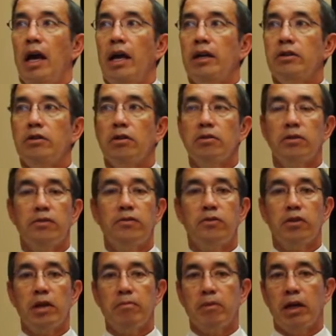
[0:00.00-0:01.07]
And in terms of
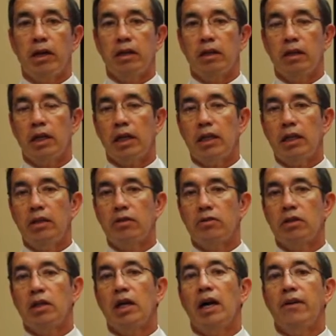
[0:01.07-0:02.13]
treatment, luckily there's
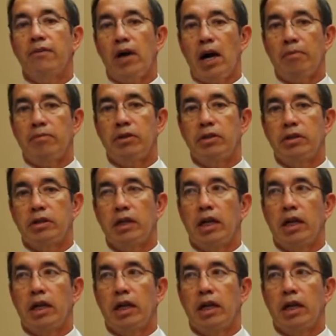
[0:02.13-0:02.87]
a lot of options